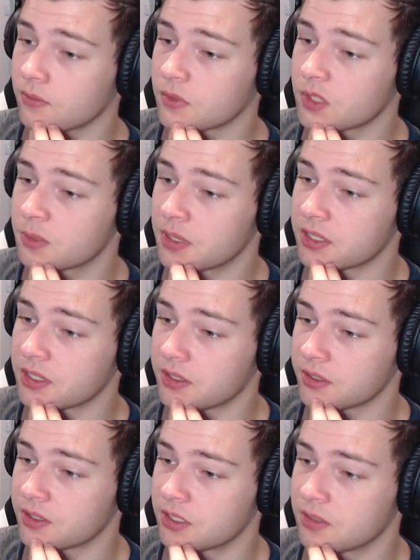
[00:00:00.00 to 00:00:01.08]
Spawns in a
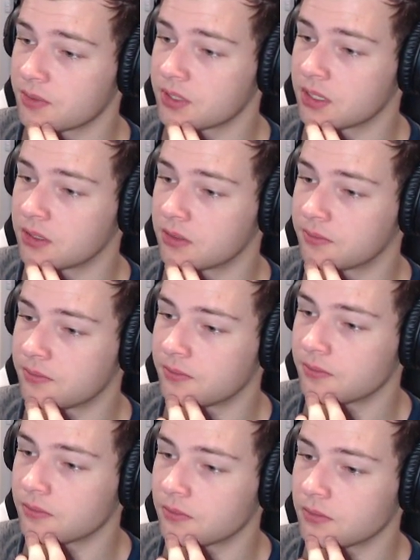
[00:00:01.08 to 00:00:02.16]
deal 60%
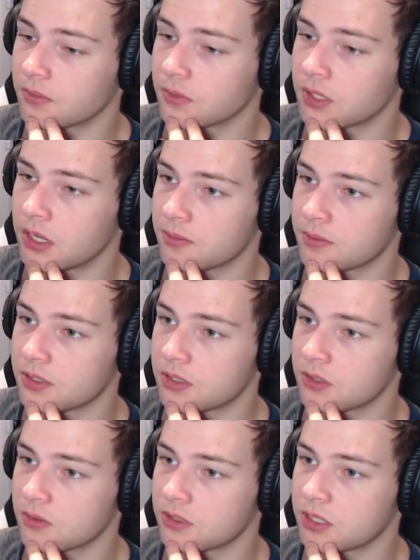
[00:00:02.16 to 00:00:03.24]
to 80% of
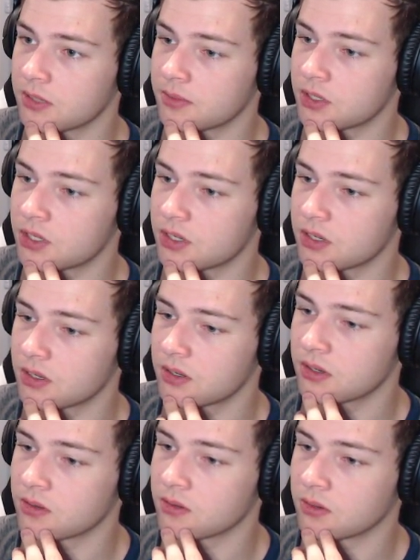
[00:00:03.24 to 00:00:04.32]
skewer's damage.
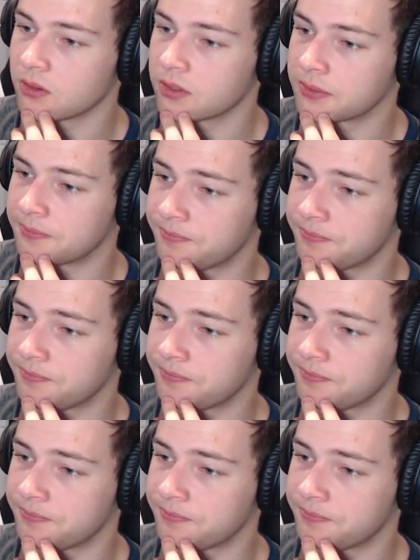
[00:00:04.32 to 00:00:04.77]
Oh lord.